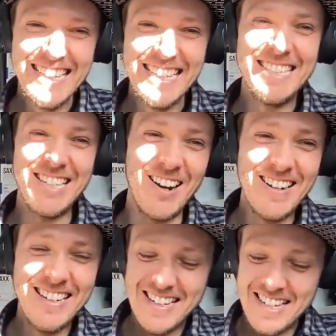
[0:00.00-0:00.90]
so
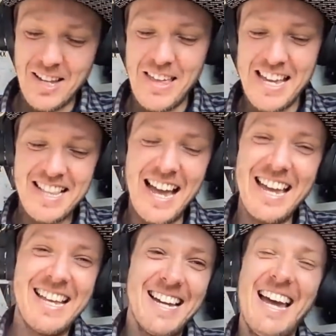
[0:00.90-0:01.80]
these
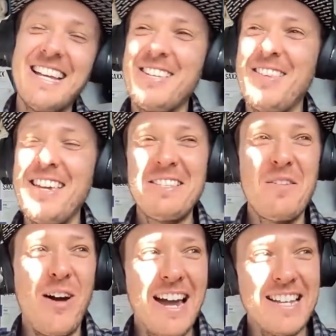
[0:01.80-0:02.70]
these
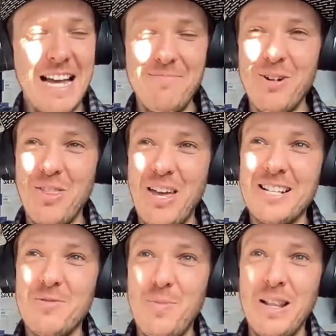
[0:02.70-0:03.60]
Defiance Handbook
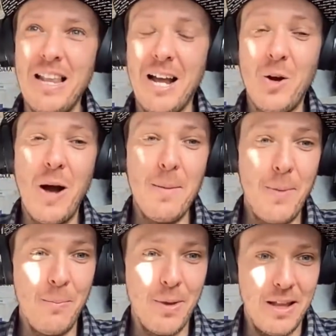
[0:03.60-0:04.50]
things have been like quite
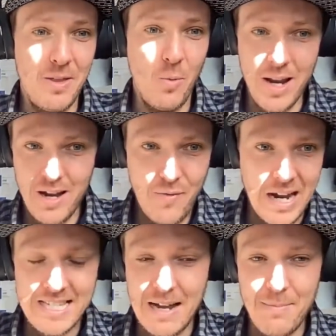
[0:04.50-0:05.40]
popular. The Winter
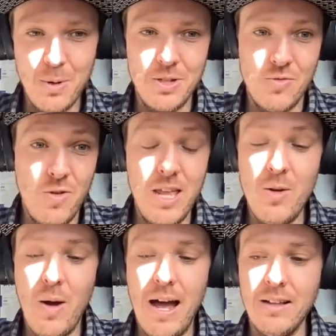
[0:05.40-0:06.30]
Defiance Handbook did really
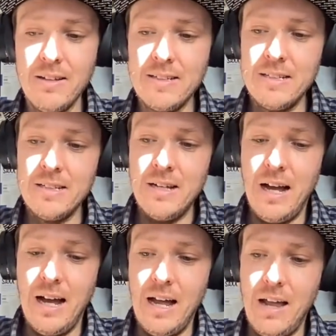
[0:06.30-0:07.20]
well.
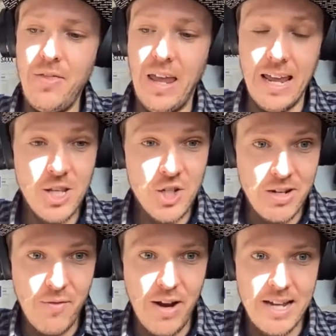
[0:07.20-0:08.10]
The Injury
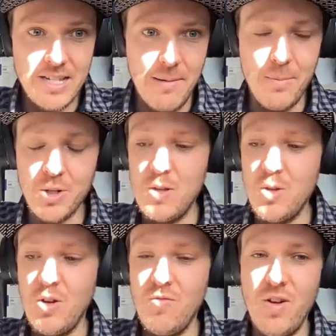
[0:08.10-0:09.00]
Defiance Handbook's been
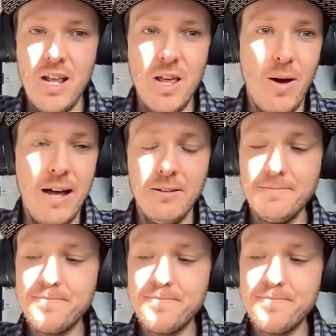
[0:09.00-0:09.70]
doing really well.